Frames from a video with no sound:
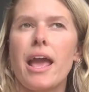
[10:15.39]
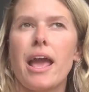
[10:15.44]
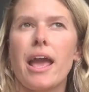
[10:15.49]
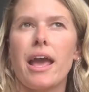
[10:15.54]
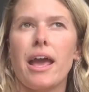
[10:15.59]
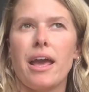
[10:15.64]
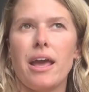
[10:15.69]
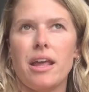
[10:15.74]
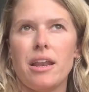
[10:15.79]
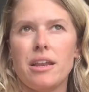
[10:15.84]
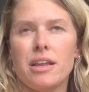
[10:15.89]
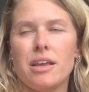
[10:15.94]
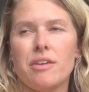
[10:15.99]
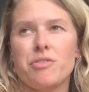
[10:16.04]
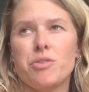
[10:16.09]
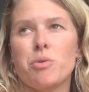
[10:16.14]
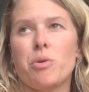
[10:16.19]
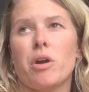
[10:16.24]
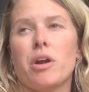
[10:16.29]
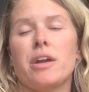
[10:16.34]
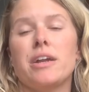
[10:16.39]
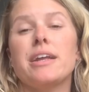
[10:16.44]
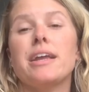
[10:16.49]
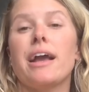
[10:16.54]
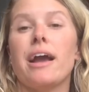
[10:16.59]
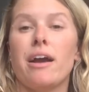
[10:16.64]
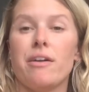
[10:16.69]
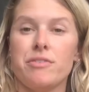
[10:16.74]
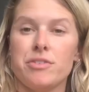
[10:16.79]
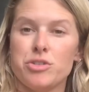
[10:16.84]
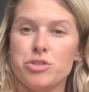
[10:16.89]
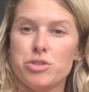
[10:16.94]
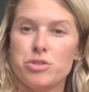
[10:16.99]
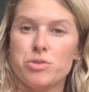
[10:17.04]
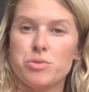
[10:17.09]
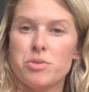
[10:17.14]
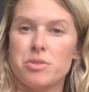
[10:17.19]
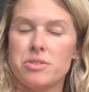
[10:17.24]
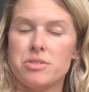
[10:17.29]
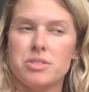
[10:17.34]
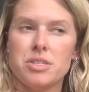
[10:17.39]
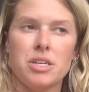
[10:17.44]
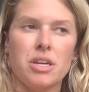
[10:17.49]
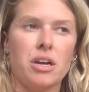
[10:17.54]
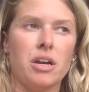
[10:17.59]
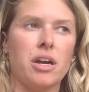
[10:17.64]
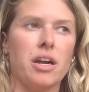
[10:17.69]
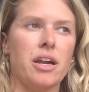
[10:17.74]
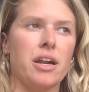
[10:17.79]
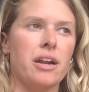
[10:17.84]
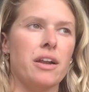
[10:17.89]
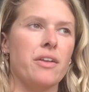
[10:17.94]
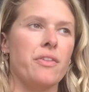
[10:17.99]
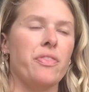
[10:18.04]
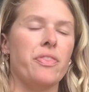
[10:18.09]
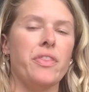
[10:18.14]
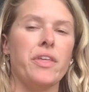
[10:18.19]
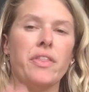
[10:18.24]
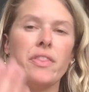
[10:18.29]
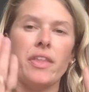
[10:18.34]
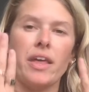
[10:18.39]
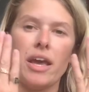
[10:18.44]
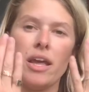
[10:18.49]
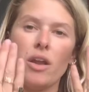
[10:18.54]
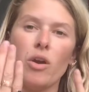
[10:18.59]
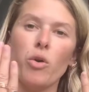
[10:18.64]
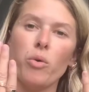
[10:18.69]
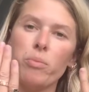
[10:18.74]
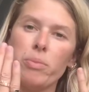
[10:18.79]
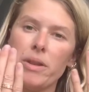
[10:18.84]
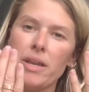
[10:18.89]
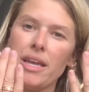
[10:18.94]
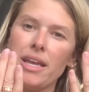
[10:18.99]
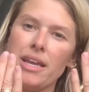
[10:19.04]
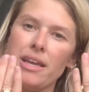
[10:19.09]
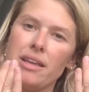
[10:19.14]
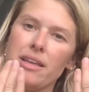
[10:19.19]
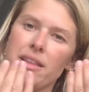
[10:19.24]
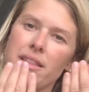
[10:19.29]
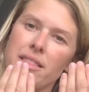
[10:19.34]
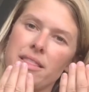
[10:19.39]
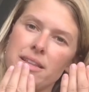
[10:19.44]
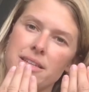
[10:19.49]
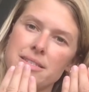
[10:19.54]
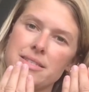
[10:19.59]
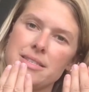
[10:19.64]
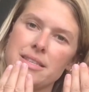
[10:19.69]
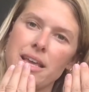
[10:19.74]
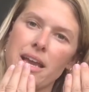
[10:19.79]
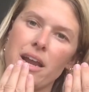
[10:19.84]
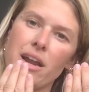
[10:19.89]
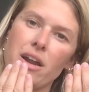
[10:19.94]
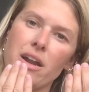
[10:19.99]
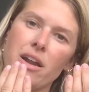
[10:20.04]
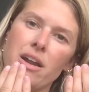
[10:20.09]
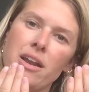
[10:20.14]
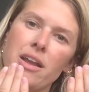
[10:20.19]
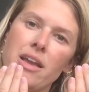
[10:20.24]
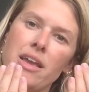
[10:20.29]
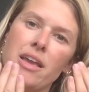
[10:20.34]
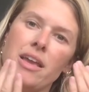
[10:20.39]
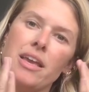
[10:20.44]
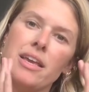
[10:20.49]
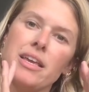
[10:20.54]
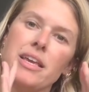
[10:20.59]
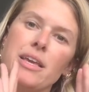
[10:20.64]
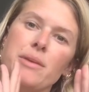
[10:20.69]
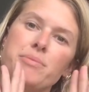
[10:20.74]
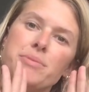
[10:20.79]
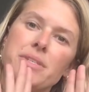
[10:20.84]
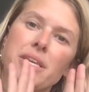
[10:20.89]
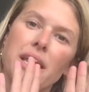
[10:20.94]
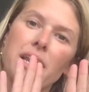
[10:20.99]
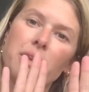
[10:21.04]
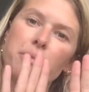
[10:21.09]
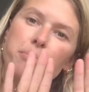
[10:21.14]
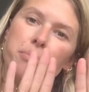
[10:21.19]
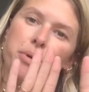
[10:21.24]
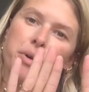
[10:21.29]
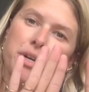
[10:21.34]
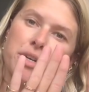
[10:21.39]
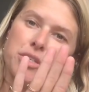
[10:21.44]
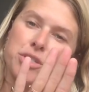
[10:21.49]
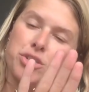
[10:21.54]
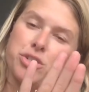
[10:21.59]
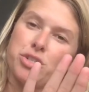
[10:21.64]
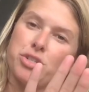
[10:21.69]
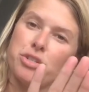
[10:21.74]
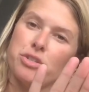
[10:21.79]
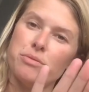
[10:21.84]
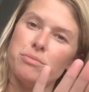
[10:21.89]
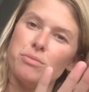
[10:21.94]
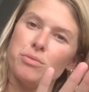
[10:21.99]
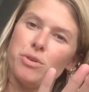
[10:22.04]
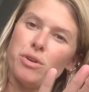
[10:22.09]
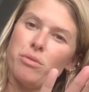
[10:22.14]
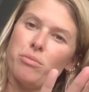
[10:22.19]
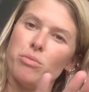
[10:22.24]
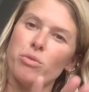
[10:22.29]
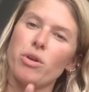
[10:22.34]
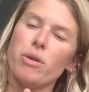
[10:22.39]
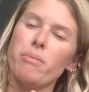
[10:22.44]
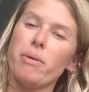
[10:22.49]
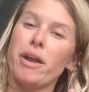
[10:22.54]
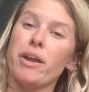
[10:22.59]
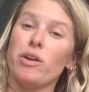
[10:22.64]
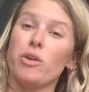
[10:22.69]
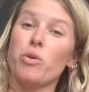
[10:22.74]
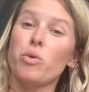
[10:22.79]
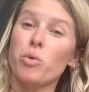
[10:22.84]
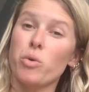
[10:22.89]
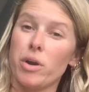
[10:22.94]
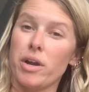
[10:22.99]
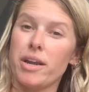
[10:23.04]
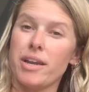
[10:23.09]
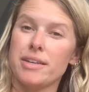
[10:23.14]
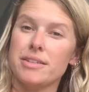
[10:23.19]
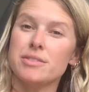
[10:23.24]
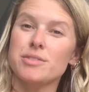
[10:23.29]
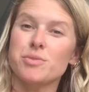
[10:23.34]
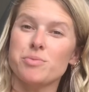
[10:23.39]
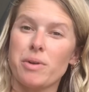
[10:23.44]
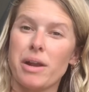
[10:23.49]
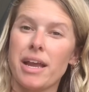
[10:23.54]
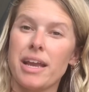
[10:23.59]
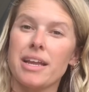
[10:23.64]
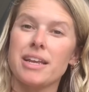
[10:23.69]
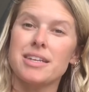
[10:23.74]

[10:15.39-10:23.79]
And if you already have issues with DR, then that opening that's there keeps getting pushed more and more by your organs, right?